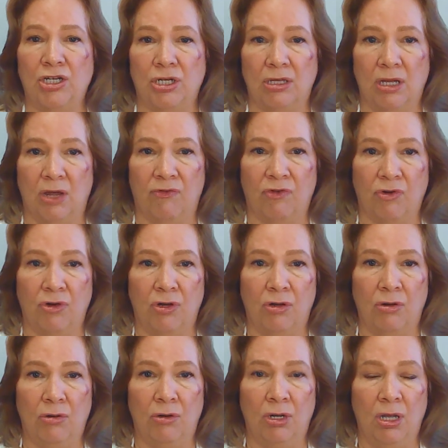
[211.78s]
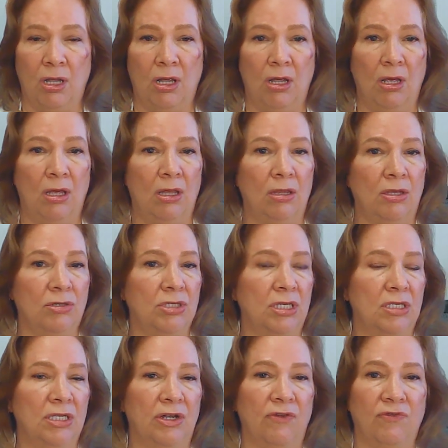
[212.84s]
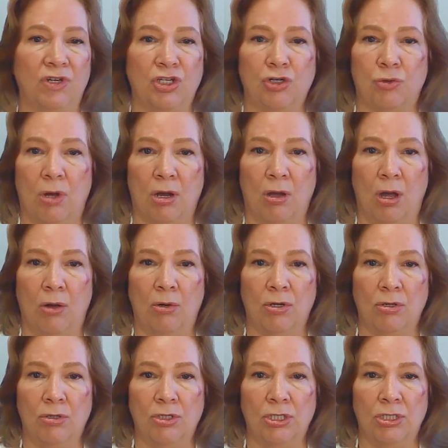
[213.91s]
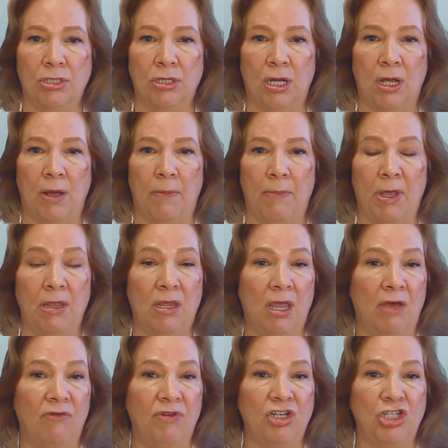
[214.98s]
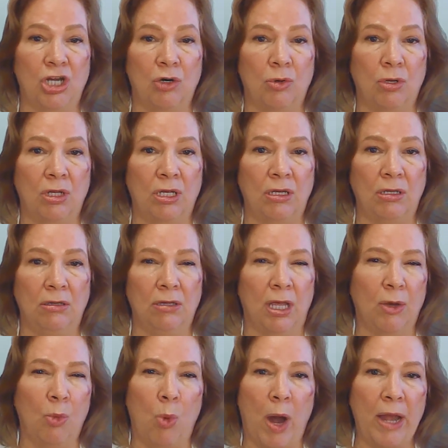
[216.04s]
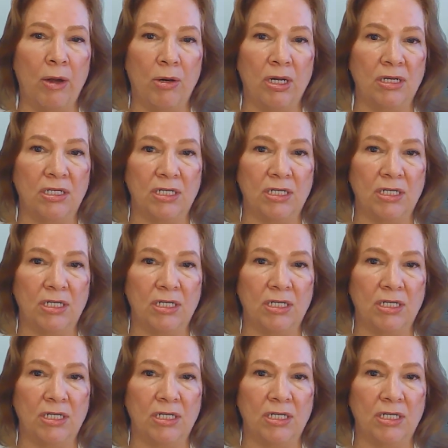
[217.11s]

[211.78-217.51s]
in the afternoon. They're sensitive to strong odors, and they have a generally like wired and